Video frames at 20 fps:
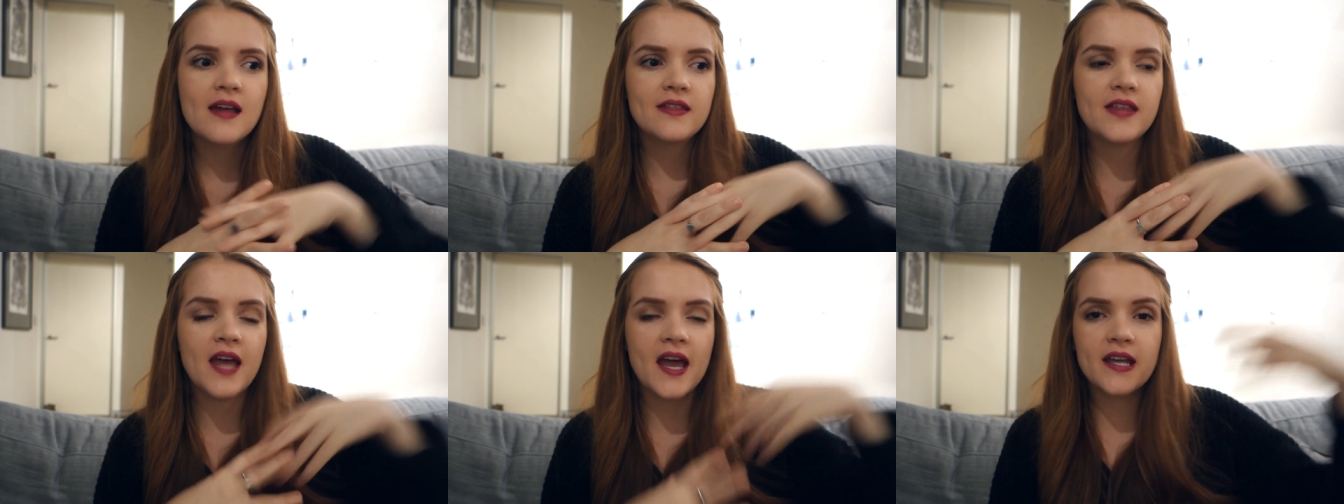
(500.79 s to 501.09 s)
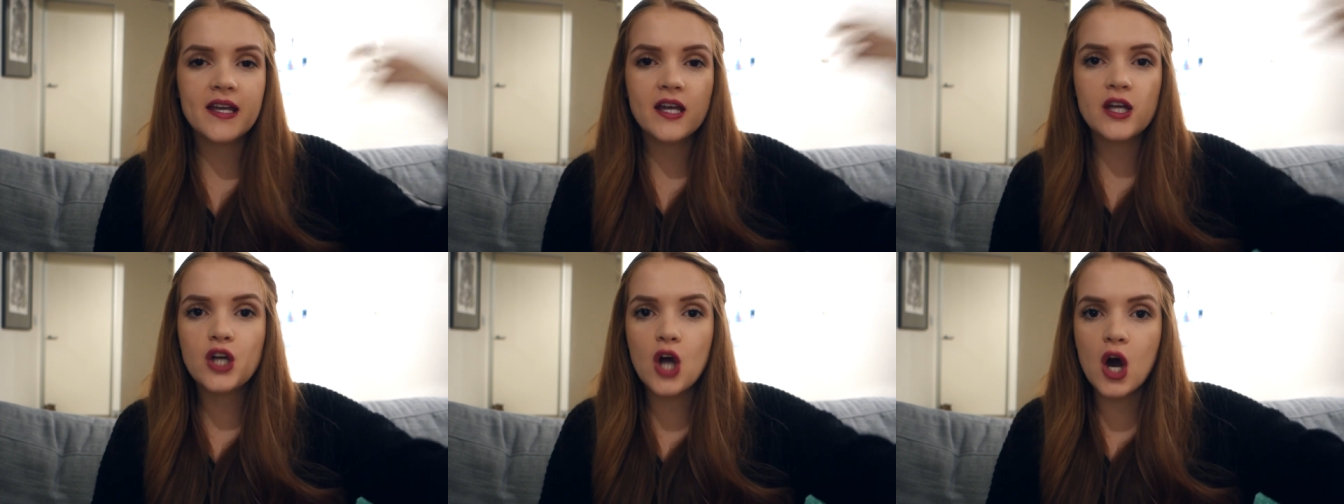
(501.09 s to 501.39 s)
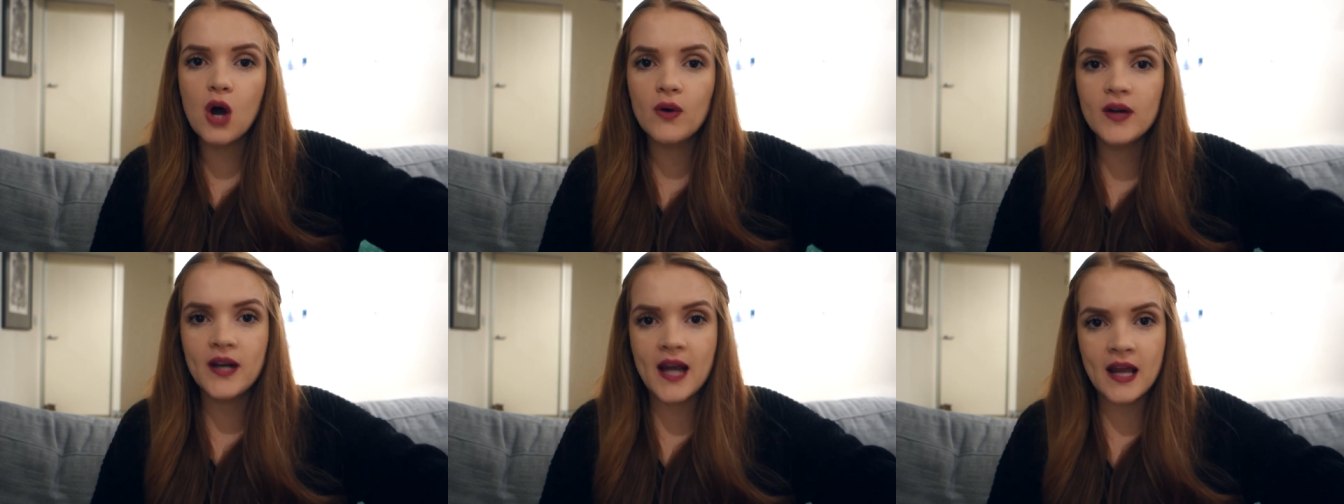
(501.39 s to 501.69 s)
they can
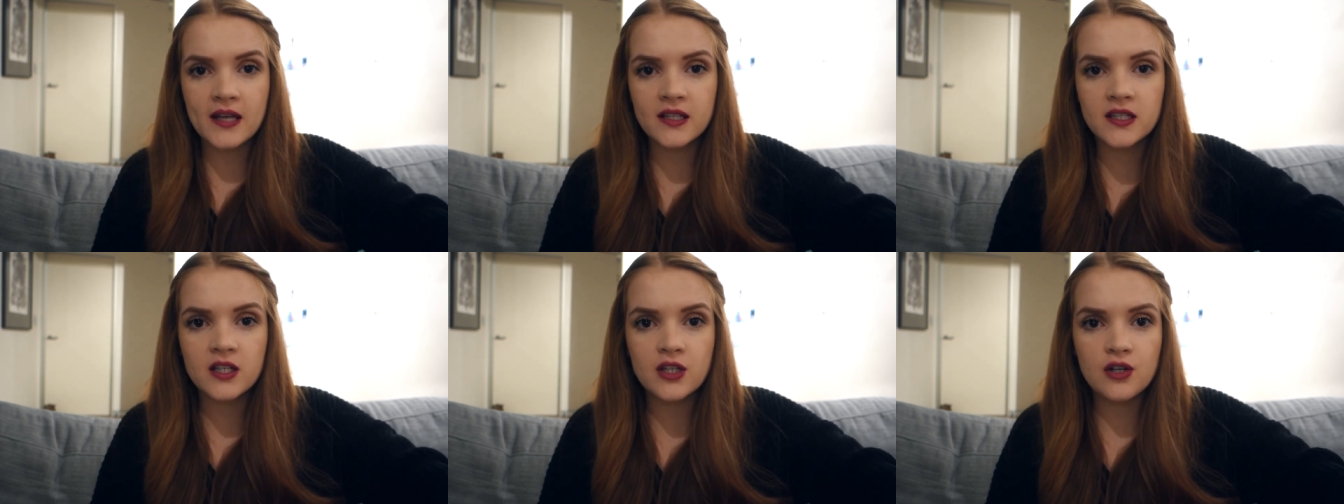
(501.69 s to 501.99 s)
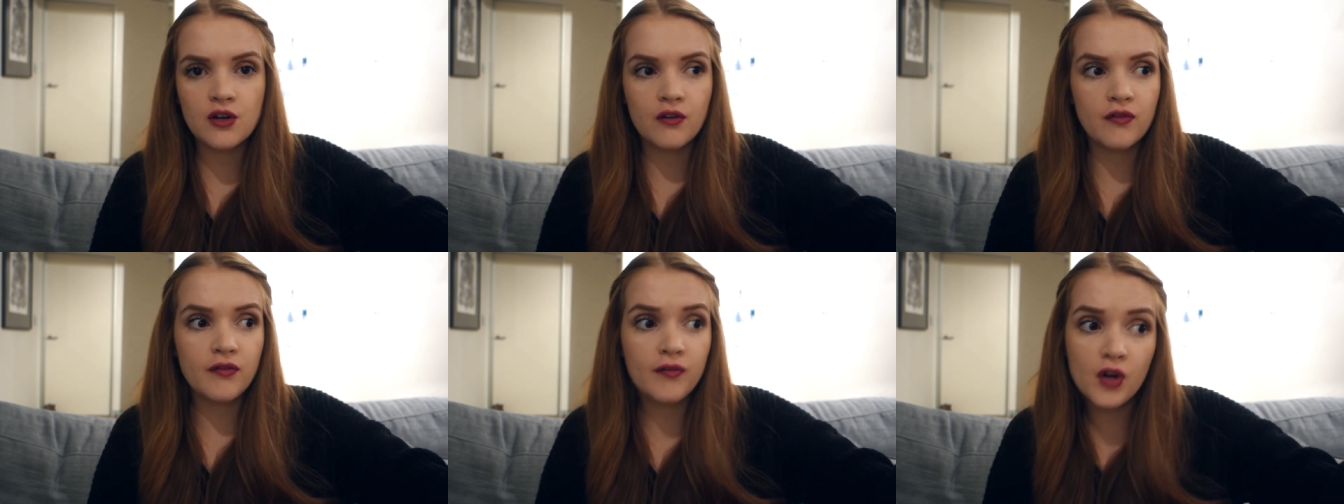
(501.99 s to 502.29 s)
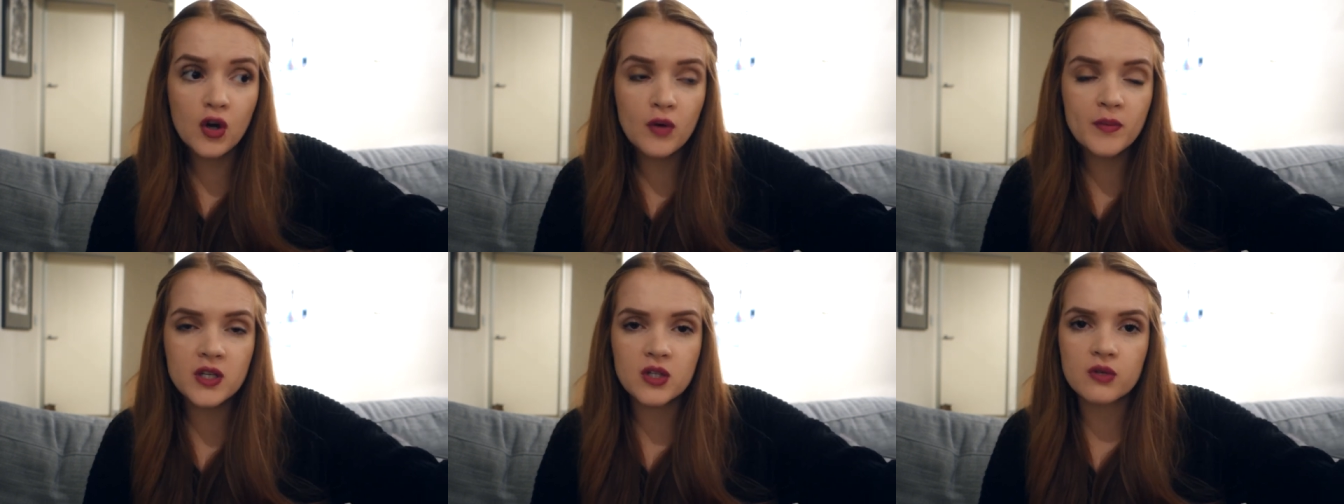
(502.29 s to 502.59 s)
go and enter your
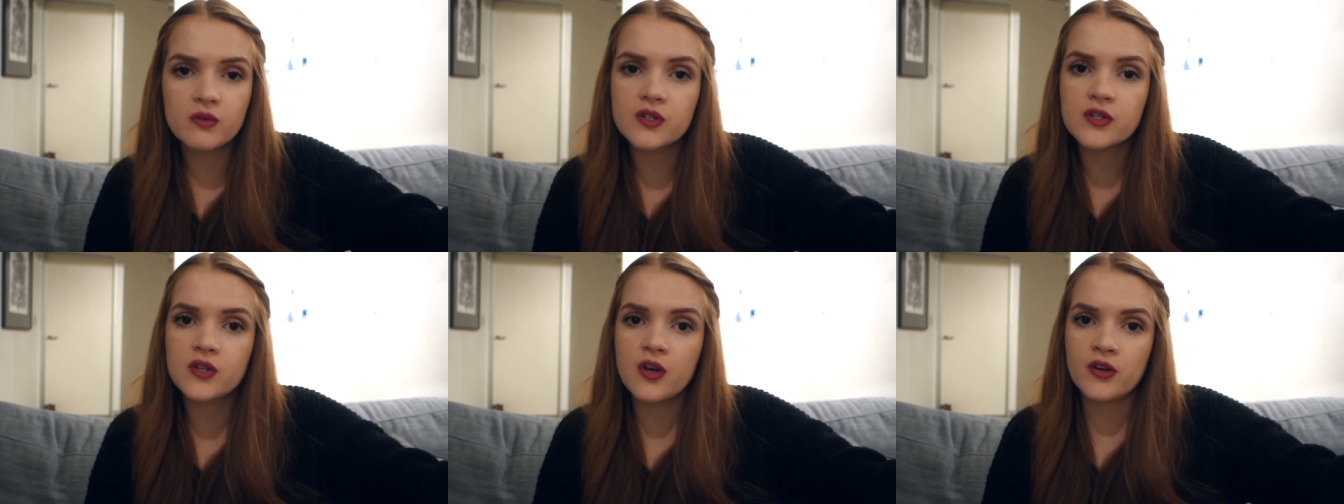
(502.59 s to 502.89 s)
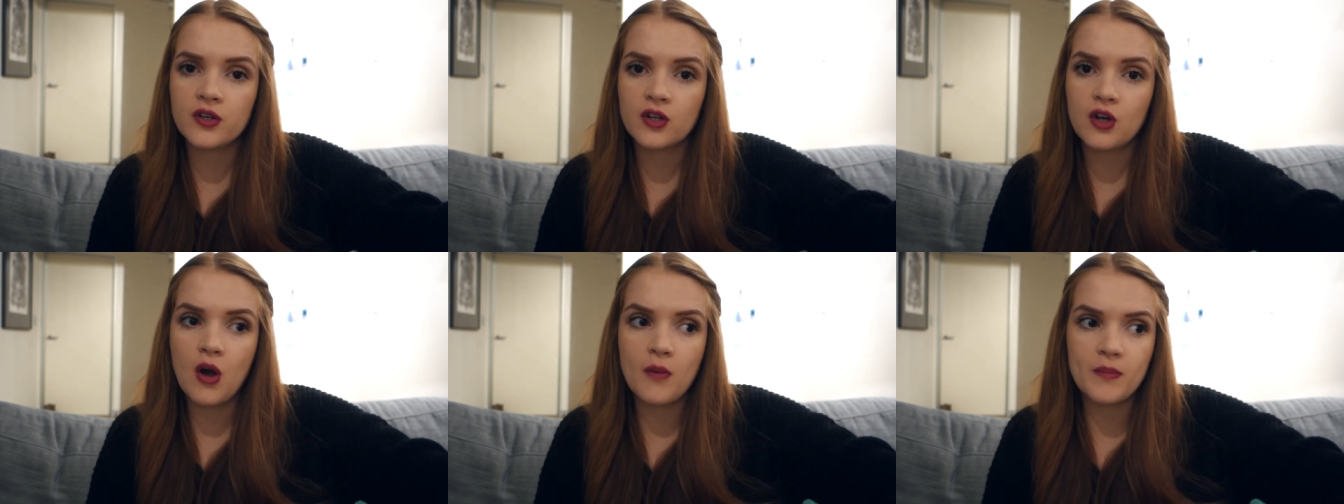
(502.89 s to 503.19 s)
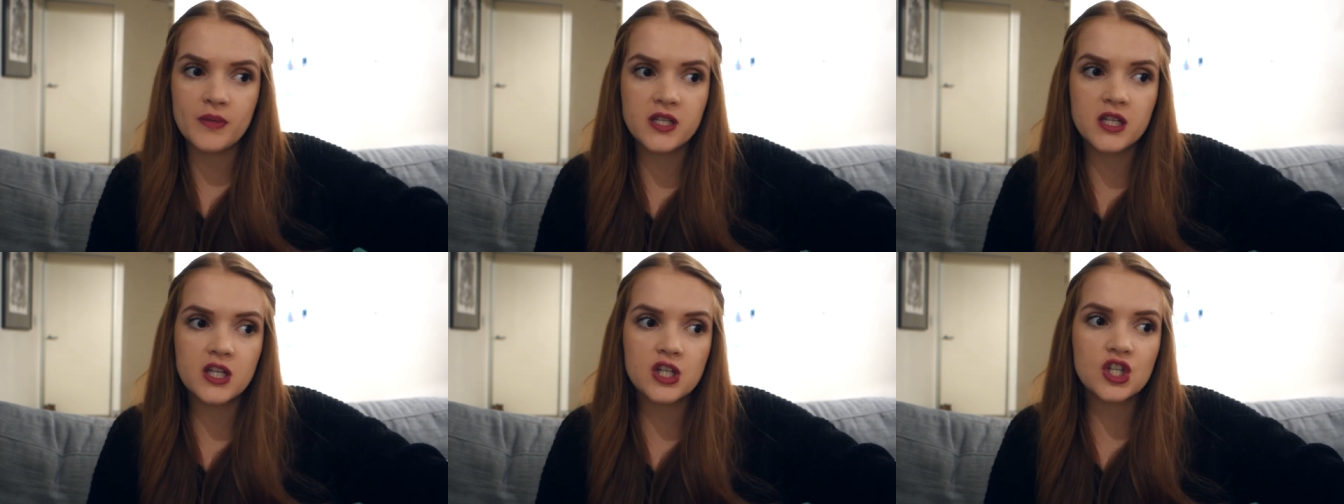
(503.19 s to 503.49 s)
film into a certain
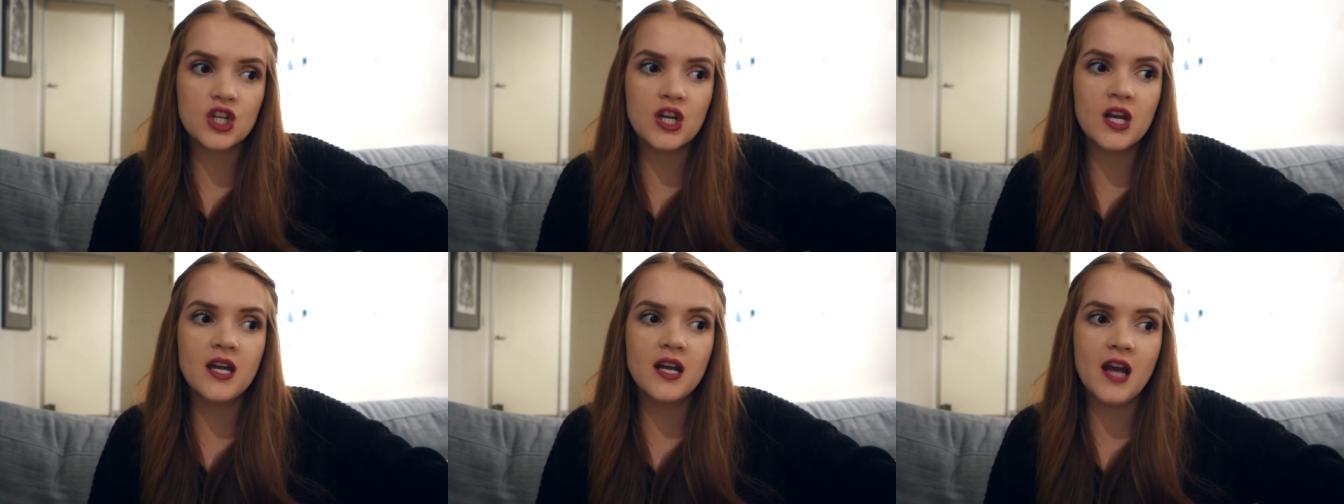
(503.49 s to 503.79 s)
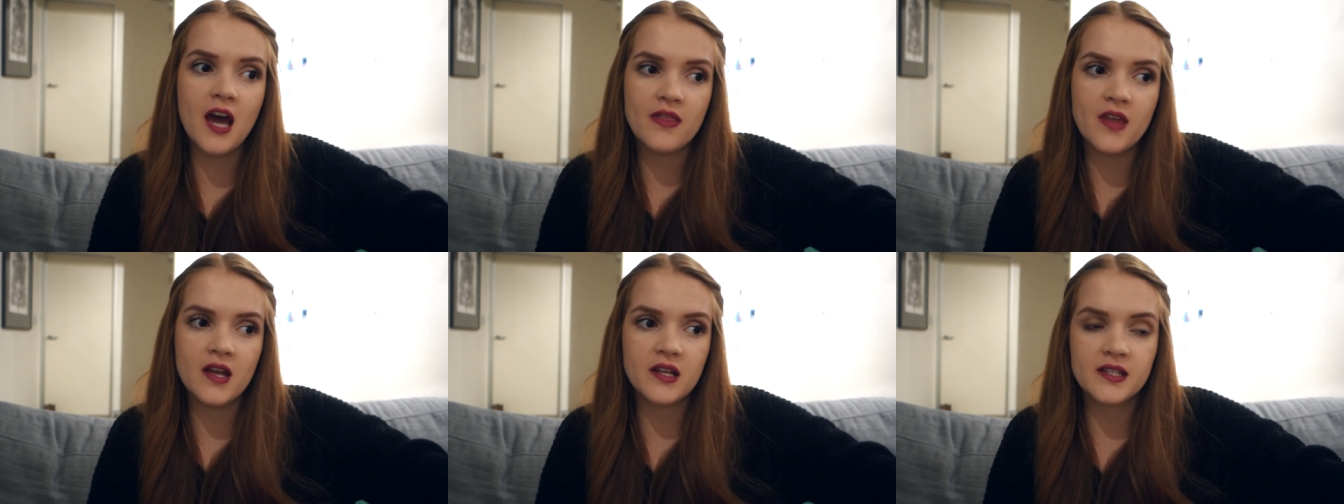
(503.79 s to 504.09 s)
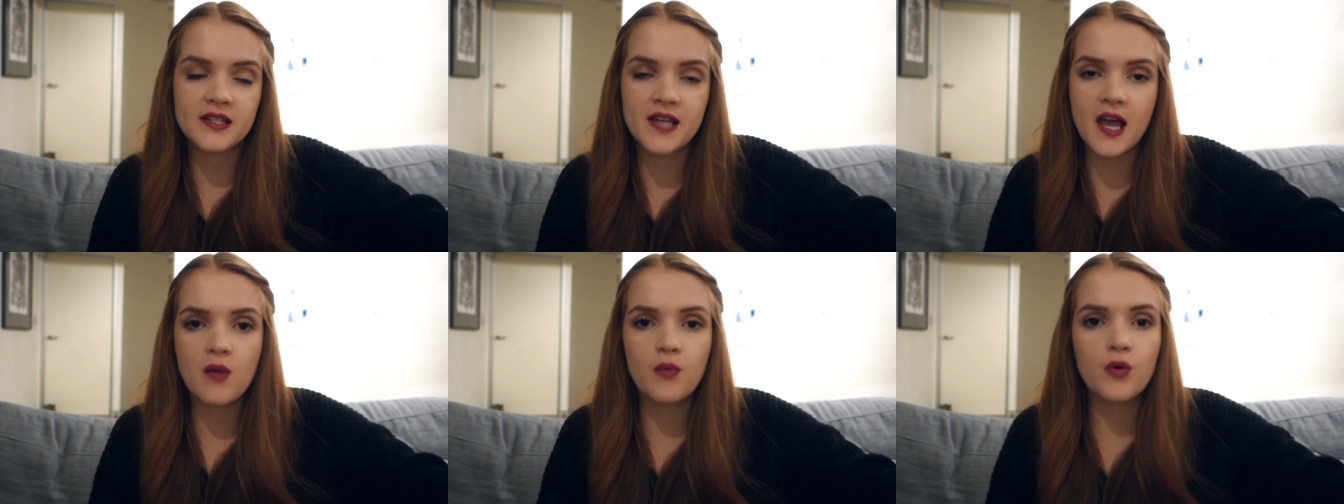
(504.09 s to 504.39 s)
competition and then say